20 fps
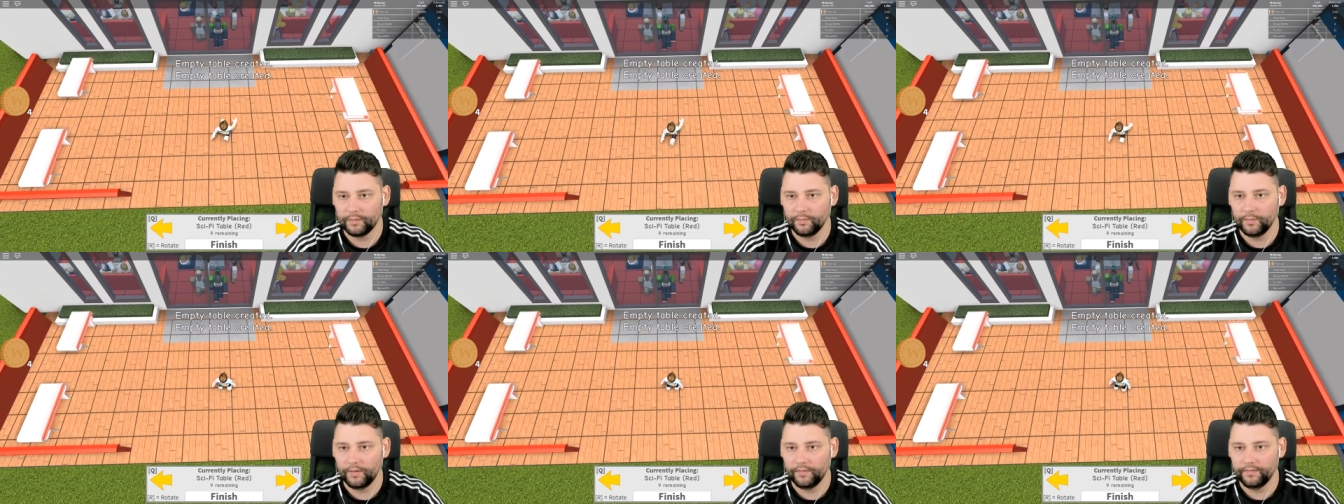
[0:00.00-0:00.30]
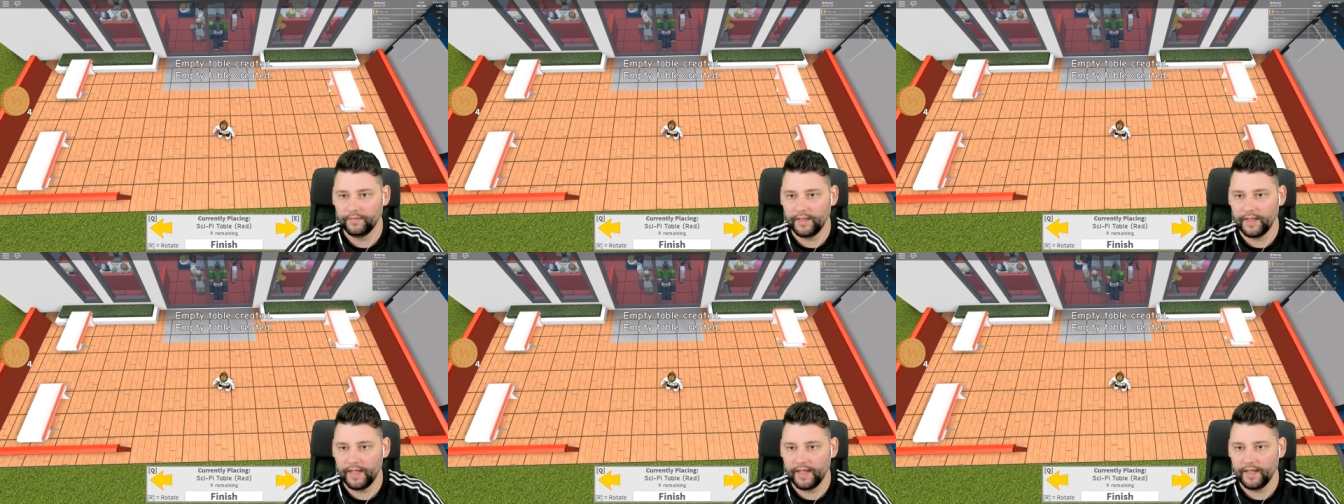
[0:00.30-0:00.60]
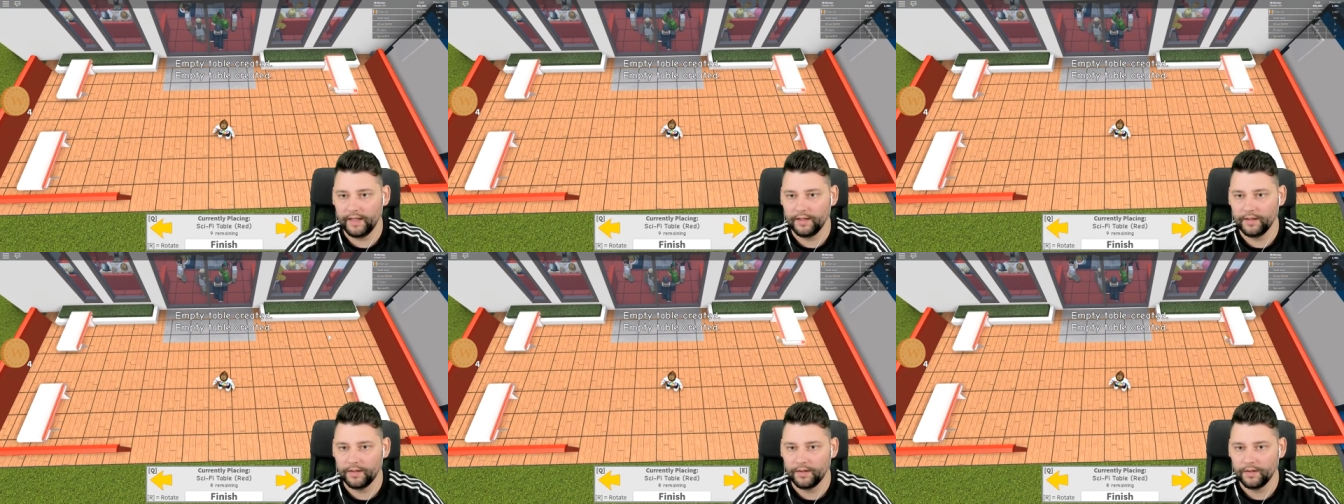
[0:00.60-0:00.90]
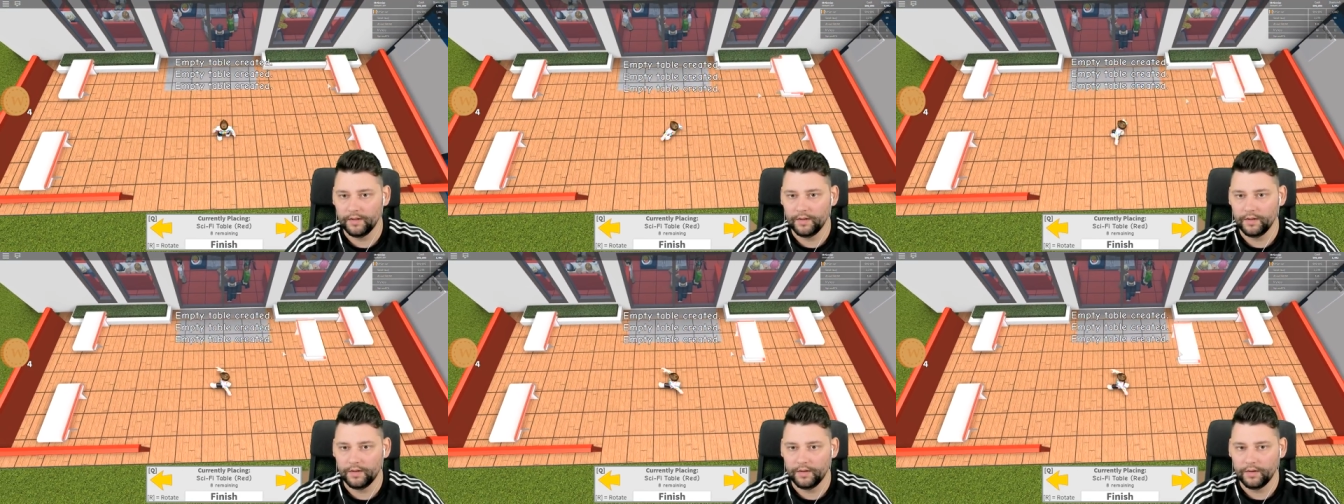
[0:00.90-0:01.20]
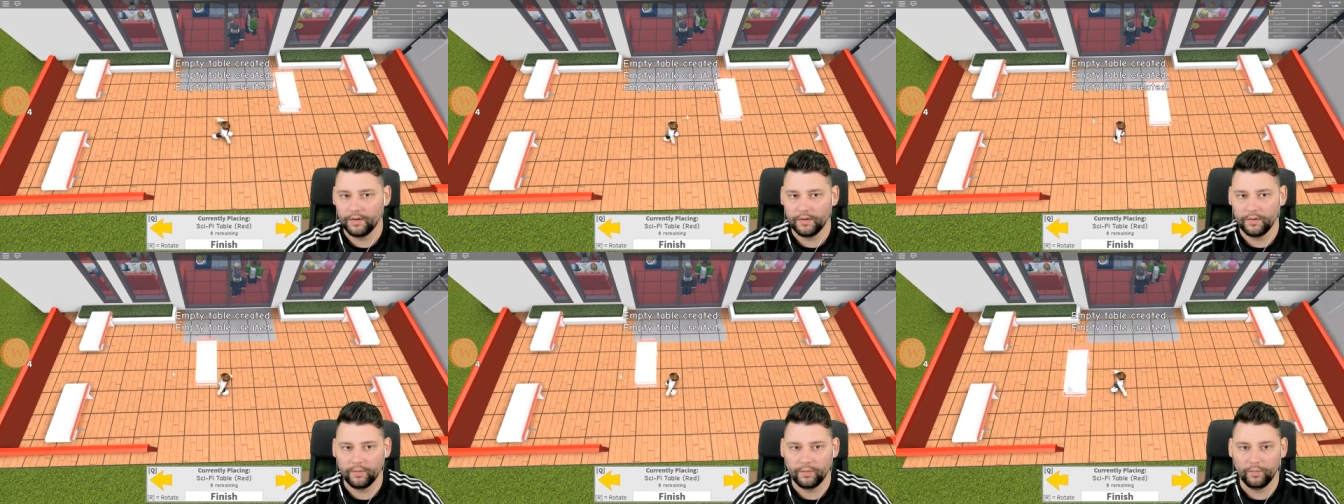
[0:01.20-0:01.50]
One there.
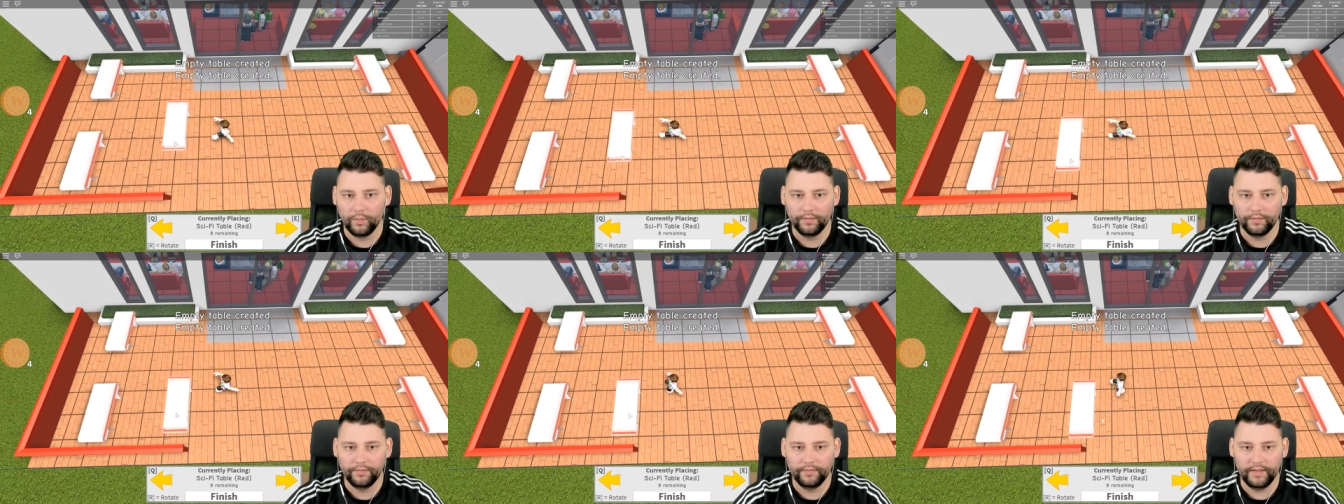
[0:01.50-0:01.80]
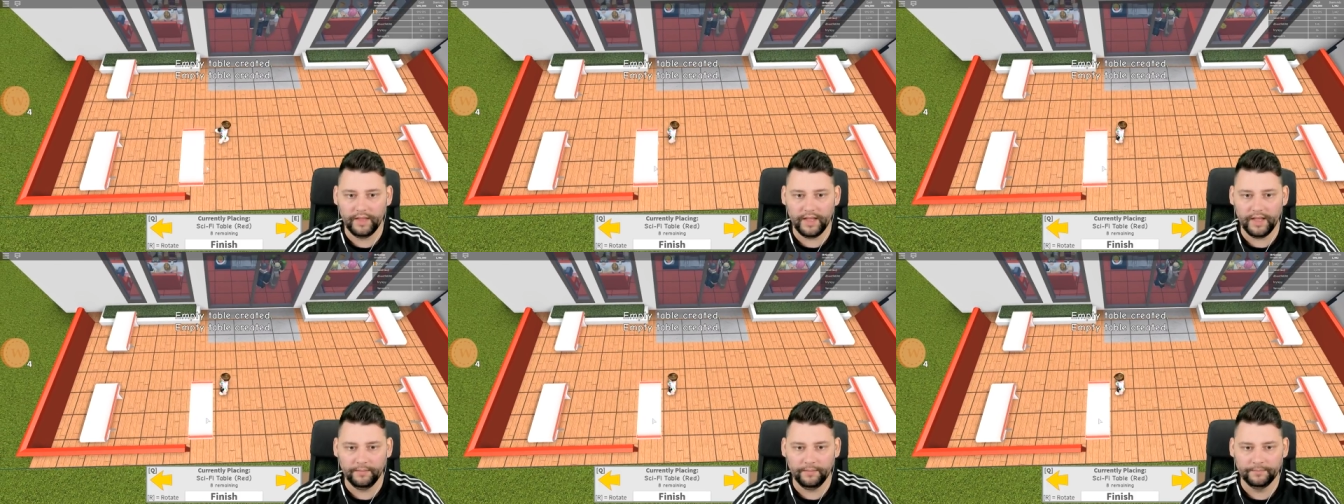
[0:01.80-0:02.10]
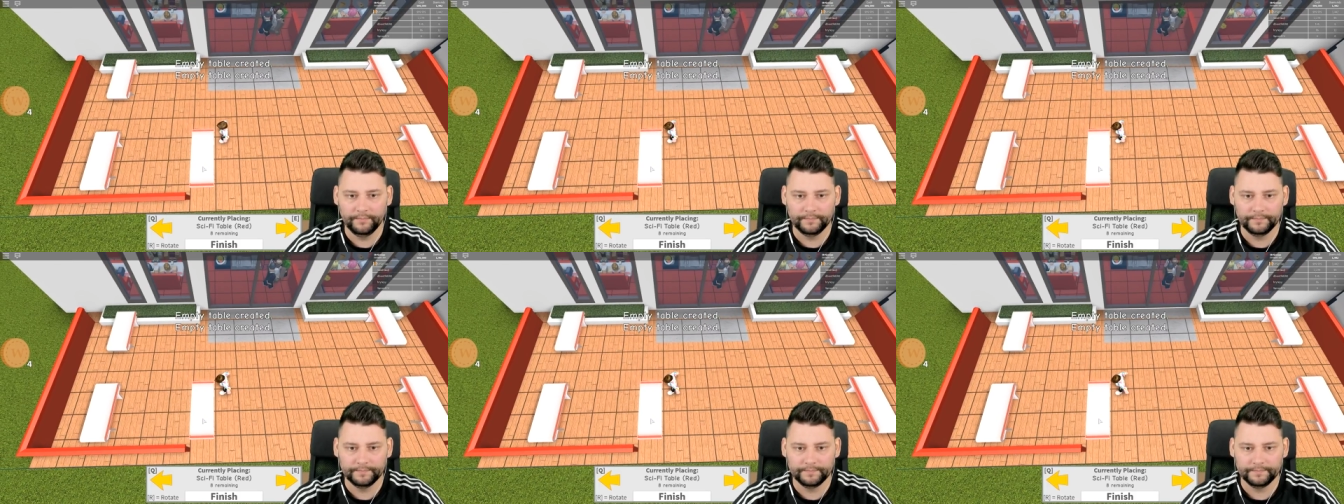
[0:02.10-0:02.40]
One there.